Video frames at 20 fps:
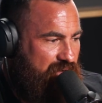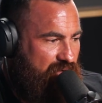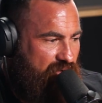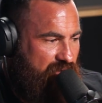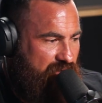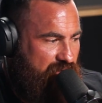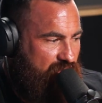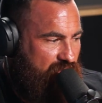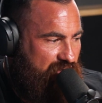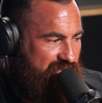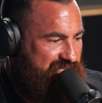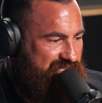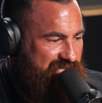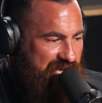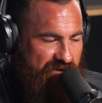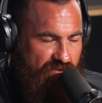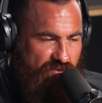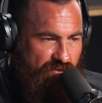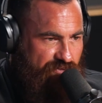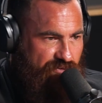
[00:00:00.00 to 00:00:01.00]
I, I
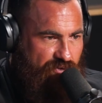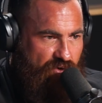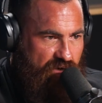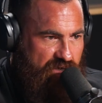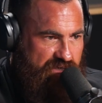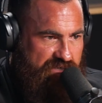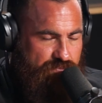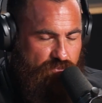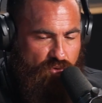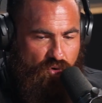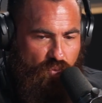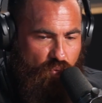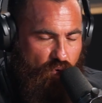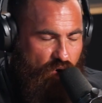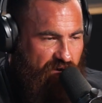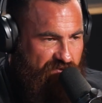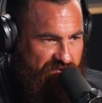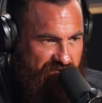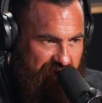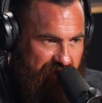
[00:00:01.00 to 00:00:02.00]
sacrificed, my
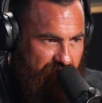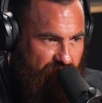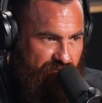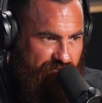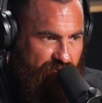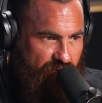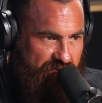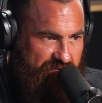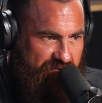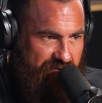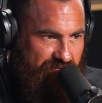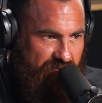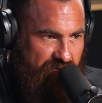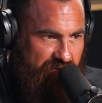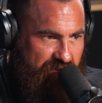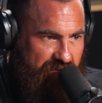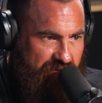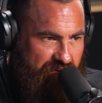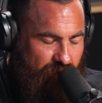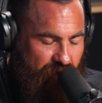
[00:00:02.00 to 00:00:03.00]
wife sacrificed
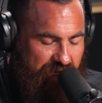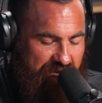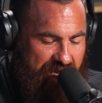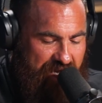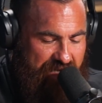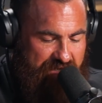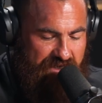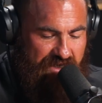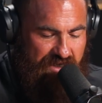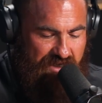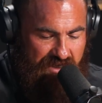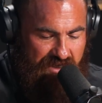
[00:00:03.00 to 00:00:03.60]
everything that we had